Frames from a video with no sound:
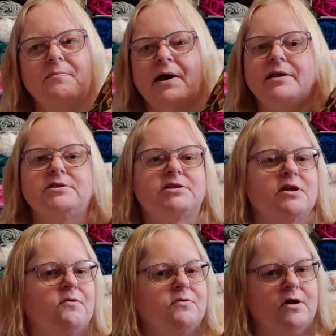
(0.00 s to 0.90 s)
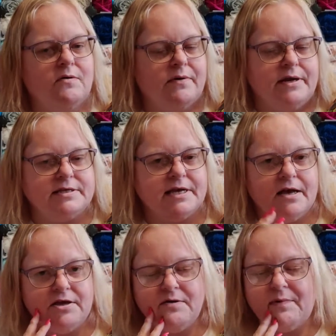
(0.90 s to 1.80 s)
I don't know when to tell
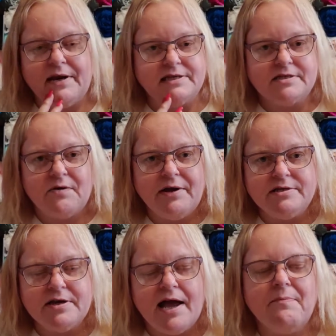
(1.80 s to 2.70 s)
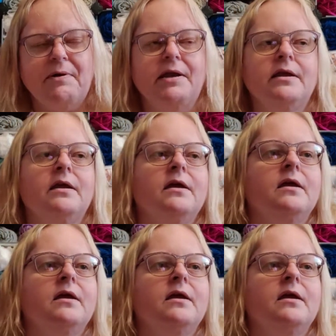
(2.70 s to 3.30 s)
you when it's going to happen,